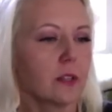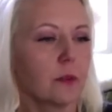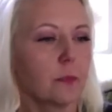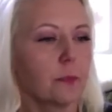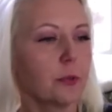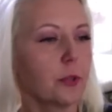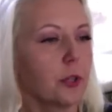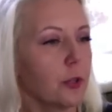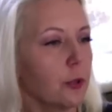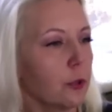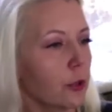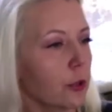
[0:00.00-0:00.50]

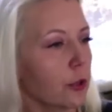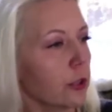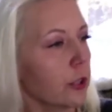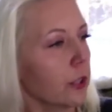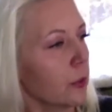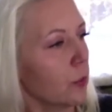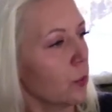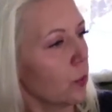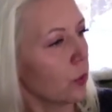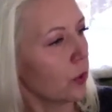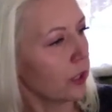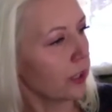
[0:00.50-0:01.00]
pewter
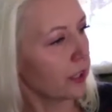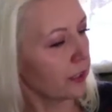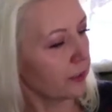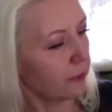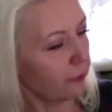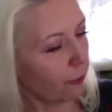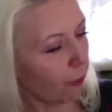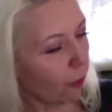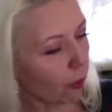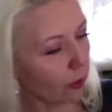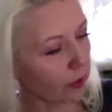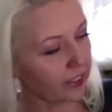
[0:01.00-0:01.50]
and wood
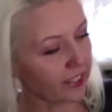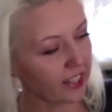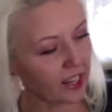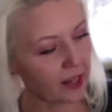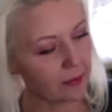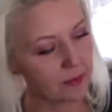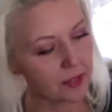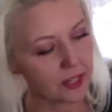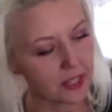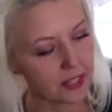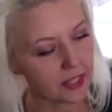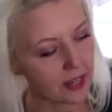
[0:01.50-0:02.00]
4-game
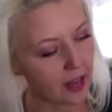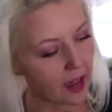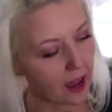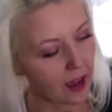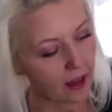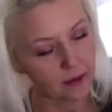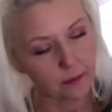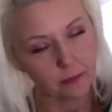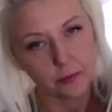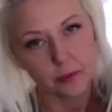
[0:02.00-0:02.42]
set.